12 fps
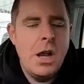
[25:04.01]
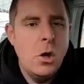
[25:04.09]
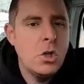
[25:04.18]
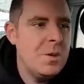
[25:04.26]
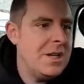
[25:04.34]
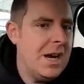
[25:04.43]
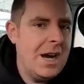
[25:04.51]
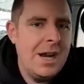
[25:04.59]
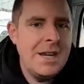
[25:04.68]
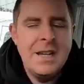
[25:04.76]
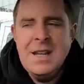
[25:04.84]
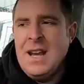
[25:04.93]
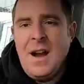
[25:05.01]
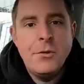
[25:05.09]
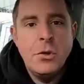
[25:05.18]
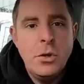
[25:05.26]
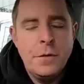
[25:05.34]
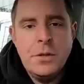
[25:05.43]
It owes me £9,000. I've
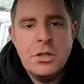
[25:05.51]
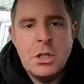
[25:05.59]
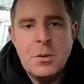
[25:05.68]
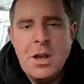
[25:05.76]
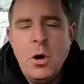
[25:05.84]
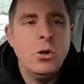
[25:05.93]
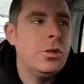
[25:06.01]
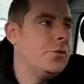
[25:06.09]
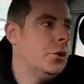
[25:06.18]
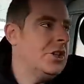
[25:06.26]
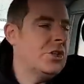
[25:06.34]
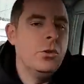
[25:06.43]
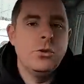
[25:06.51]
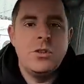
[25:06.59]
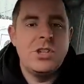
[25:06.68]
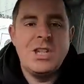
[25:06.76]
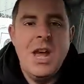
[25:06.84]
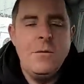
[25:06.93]
done nothing to it. All I've done is
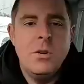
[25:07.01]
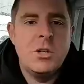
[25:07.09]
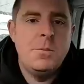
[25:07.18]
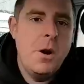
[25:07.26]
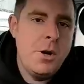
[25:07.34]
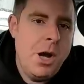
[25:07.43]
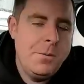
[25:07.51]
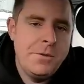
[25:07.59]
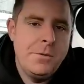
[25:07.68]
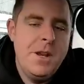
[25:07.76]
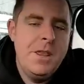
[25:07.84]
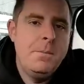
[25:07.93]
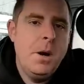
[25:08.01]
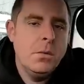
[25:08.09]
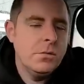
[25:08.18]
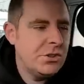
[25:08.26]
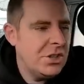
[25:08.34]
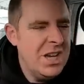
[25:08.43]
ordered a set of wishbone arms for it and the
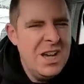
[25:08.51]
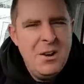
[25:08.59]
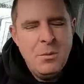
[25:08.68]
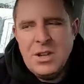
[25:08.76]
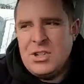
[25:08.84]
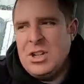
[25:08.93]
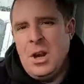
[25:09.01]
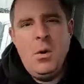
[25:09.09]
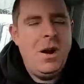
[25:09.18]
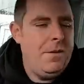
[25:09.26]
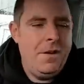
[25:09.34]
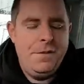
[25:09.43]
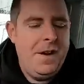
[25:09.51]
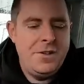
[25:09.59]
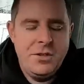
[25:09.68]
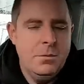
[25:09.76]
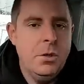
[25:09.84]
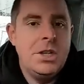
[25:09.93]
bolts, which, you know, I've
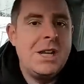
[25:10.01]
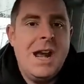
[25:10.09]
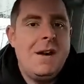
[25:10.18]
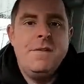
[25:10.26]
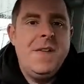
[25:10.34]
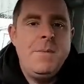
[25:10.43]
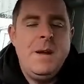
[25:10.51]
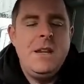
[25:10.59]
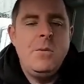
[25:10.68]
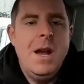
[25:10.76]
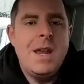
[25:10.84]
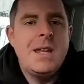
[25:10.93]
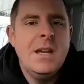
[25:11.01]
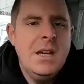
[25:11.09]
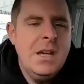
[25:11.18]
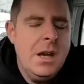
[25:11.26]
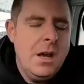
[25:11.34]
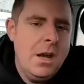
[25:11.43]
fired some luck. You can have them anyway.
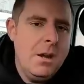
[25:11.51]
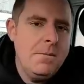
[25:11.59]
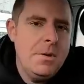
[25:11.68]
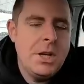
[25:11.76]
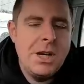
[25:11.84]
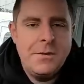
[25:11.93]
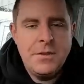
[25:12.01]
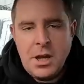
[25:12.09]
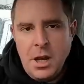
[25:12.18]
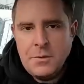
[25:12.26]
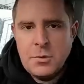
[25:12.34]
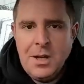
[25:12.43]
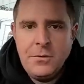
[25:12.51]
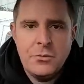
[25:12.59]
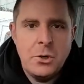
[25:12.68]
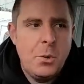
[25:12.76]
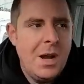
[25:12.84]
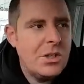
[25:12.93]
You can have the car for
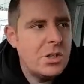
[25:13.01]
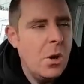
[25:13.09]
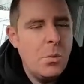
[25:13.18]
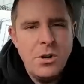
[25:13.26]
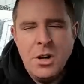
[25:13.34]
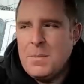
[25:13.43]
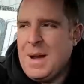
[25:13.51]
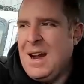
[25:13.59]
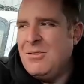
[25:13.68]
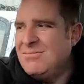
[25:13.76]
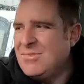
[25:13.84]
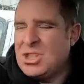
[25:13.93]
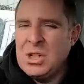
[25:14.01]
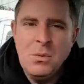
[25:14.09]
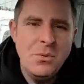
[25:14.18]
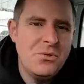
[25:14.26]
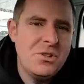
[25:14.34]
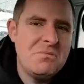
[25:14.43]
£1,200. So we're on about
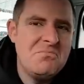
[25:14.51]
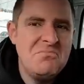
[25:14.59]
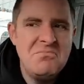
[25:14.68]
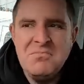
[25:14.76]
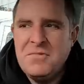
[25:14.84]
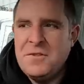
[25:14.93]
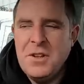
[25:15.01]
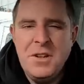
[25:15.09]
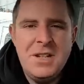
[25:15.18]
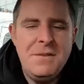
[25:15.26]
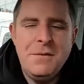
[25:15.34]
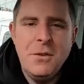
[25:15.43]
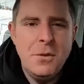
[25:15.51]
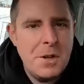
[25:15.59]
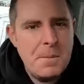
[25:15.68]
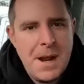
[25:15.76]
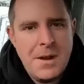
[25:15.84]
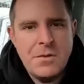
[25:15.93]

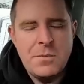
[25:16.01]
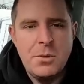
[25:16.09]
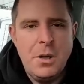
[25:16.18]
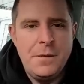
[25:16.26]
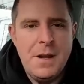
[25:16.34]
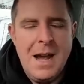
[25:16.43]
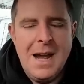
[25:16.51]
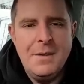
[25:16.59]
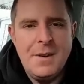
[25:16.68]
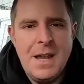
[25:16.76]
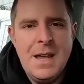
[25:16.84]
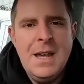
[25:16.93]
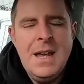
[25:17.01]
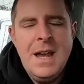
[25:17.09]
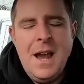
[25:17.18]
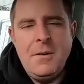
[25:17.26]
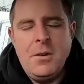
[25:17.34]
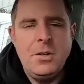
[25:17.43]
£230-40 profit out of it,
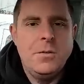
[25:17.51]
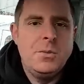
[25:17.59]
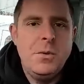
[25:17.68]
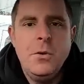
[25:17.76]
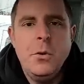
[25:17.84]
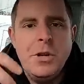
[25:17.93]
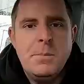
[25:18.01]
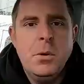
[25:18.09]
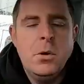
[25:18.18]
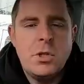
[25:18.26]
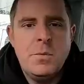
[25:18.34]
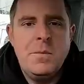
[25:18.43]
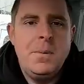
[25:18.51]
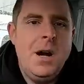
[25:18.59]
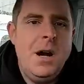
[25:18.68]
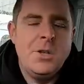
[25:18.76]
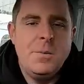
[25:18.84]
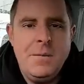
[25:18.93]
because obviously we've already bought some of the
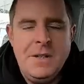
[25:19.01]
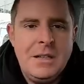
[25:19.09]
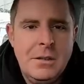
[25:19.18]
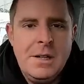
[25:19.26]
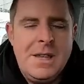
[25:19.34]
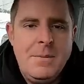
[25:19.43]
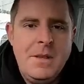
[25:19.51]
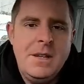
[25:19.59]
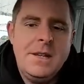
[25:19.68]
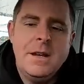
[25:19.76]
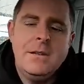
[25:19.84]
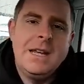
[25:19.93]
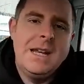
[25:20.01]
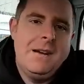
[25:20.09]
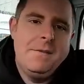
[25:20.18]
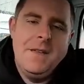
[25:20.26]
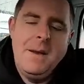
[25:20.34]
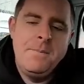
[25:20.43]
parts, but I've included them in the deal. You can
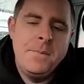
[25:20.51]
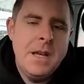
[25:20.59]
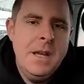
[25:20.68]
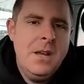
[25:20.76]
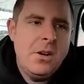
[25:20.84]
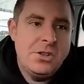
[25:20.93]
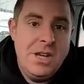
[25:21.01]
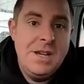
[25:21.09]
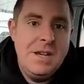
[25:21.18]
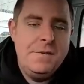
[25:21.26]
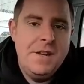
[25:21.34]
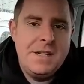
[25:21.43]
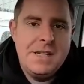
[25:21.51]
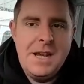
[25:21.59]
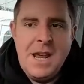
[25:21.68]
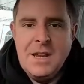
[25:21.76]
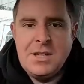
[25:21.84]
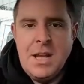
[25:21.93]
have them because they need fixing
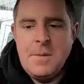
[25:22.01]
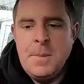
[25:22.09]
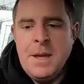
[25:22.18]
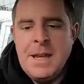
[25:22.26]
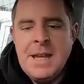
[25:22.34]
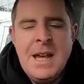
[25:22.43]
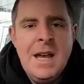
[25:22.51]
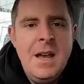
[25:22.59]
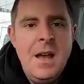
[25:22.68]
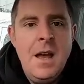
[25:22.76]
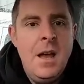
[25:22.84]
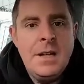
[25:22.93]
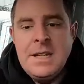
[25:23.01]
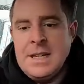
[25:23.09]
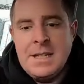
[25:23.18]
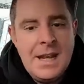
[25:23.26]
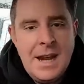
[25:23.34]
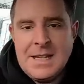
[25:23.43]
ASAP. And he
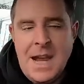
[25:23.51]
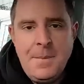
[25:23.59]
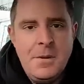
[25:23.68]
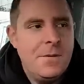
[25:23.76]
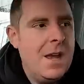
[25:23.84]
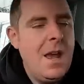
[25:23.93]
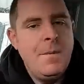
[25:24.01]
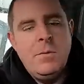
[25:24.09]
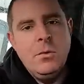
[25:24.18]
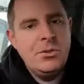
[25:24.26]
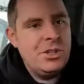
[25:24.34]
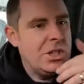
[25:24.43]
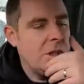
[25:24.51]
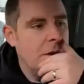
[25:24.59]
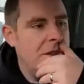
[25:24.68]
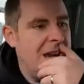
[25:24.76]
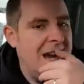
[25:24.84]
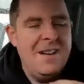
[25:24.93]
said, yeah, he's happy with it. I mean, once he's
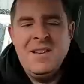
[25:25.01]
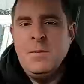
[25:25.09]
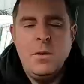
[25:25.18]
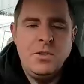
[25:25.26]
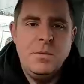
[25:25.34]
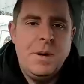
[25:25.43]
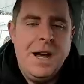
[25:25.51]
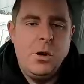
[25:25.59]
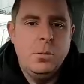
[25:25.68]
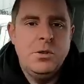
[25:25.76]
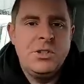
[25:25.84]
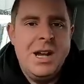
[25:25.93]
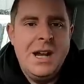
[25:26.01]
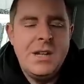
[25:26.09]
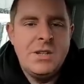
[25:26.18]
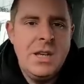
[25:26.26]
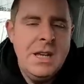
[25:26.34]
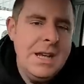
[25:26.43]
done that, he'll obviously buy a couple of
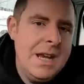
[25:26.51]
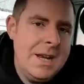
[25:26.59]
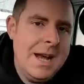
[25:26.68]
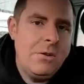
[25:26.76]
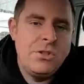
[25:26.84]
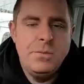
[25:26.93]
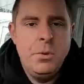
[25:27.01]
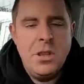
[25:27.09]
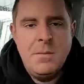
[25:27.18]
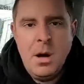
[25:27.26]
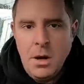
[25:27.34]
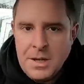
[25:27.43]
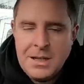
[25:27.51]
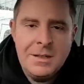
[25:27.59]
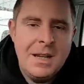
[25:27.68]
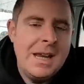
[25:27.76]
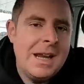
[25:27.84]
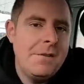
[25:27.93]
tyres in-house and put them on
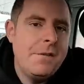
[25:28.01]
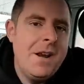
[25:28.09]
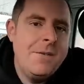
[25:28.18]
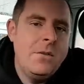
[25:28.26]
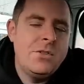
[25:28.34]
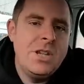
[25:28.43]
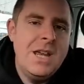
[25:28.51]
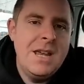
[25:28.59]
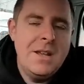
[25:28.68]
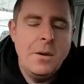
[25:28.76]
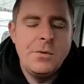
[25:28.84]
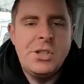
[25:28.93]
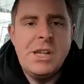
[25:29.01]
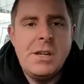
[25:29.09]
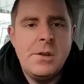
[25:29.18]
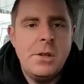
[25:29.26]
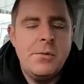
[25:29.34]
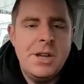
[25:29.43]
and get it for an MOT, and then obviously he
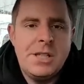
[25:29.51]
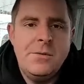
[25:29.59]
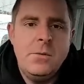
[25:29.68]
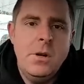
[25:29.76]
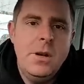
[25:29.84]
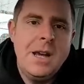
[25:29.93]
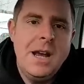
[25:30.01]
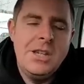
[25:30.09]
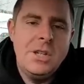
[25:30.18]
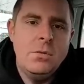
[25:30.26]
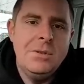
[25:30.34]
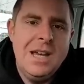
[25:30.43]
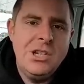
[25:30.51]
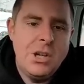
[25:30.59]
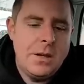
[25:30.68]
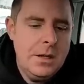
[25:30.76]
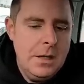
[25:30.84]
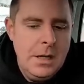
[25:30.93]
can do the rest of the work at his own leisure.